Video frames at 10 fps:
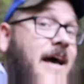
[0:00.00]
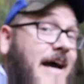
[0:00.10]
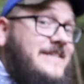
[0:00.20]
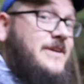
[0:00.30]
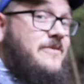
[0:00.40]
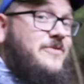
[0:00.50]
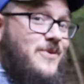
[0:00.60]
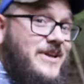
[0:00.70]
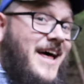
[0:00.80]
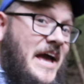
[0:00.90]
I did a review
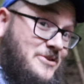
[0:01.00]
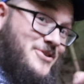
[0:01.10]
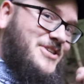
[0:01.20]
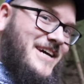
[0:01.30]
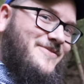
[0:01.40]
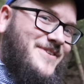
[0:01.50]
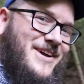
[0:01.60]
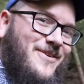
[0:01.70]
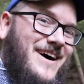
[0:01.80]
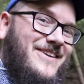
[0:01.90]
online. You should check the
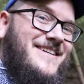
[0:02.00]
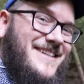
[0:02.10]
video out.